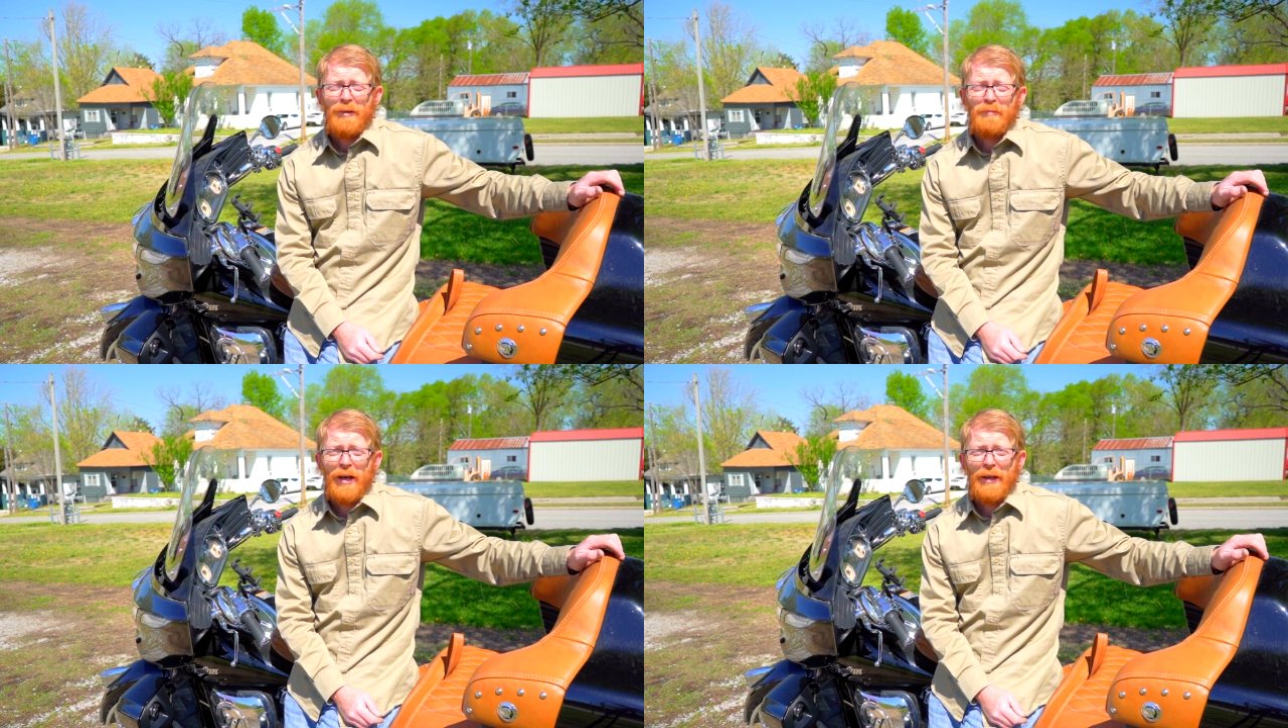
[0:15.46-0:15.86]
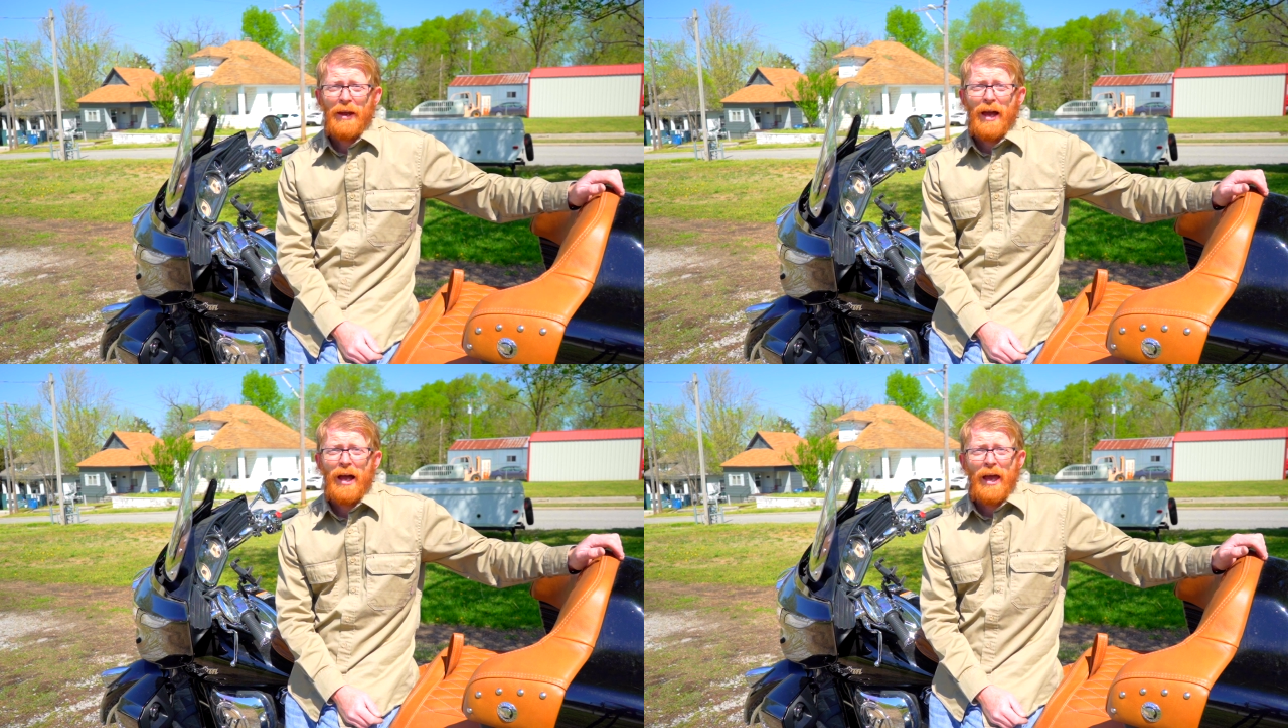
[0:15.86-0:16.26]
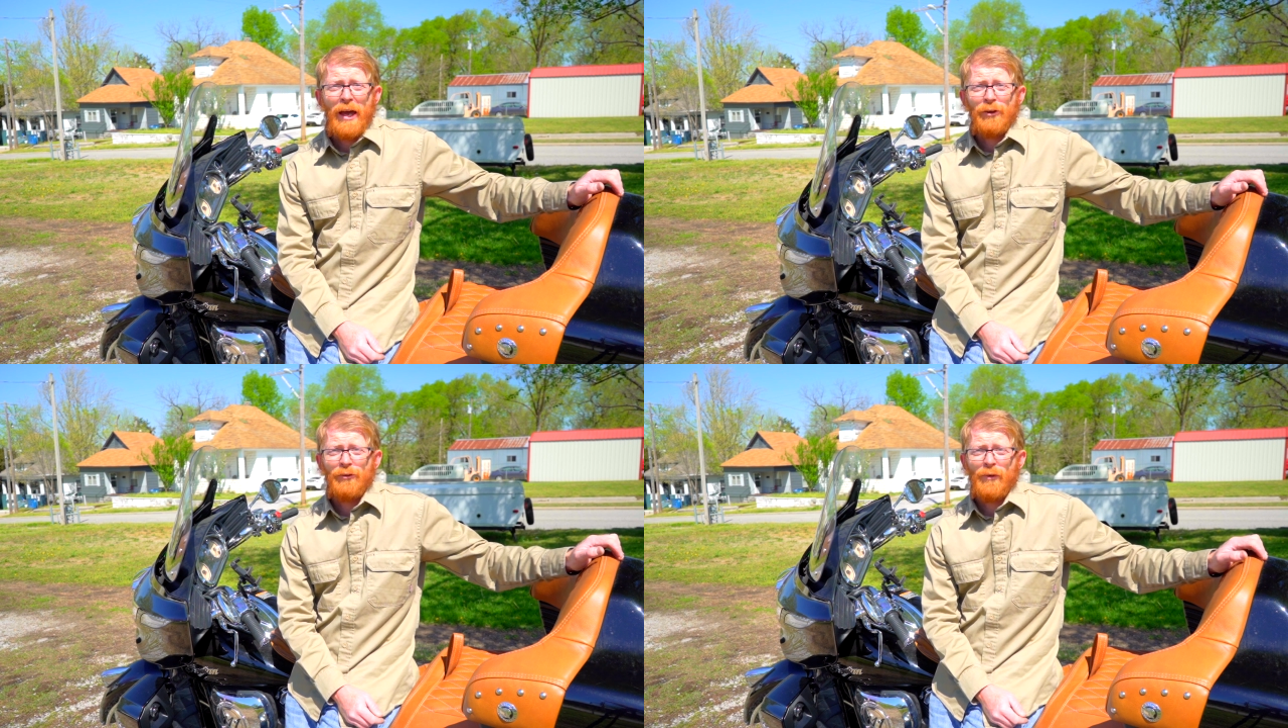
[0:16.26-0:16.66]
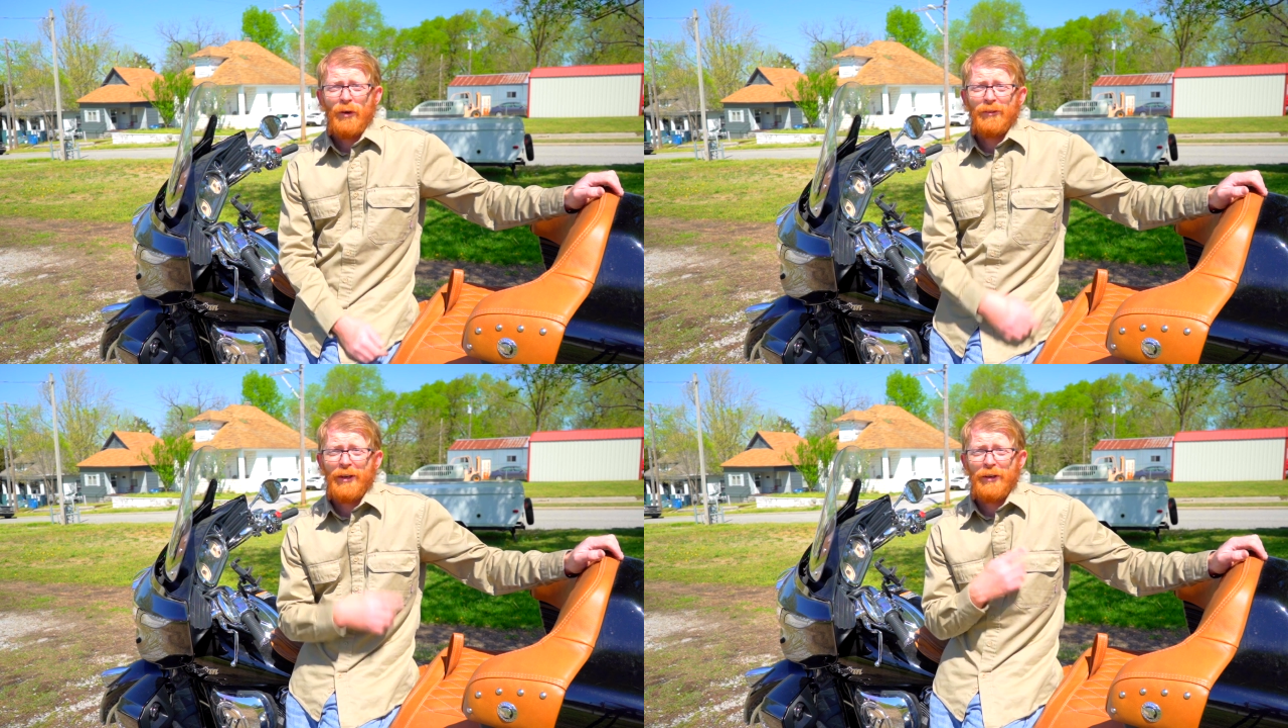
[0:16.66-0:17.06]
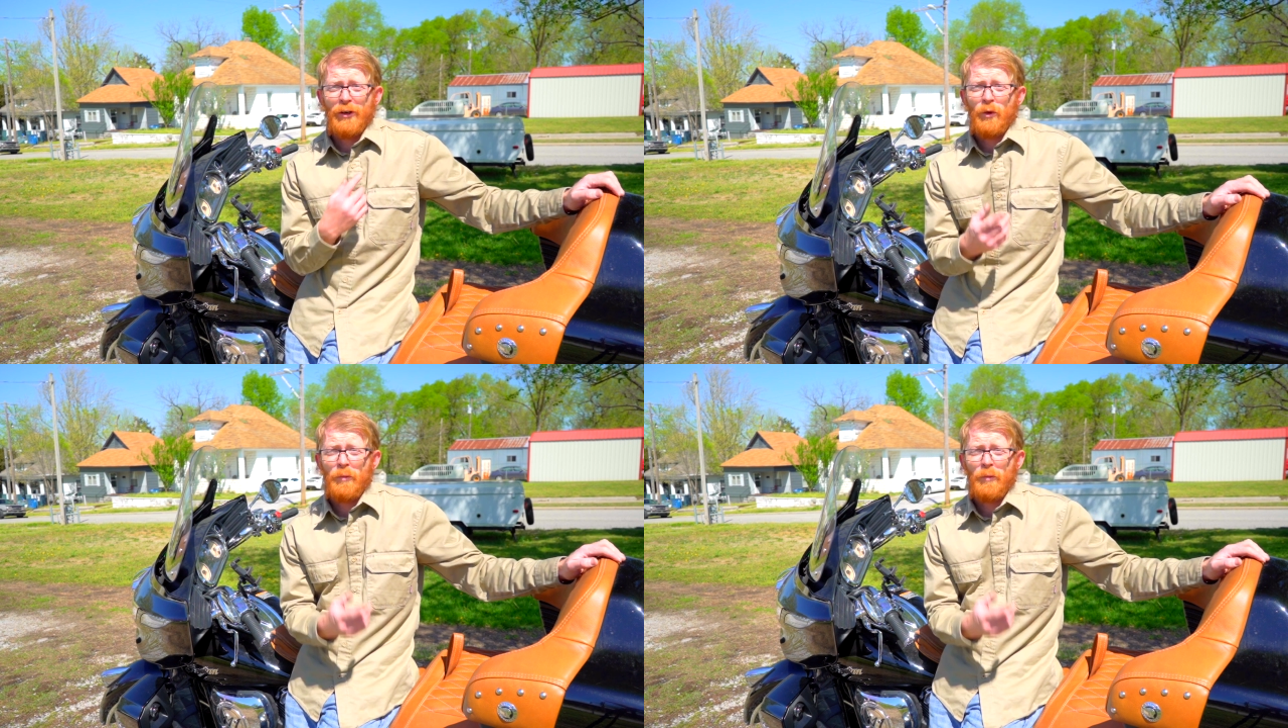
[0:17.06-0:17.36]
but as far as I know,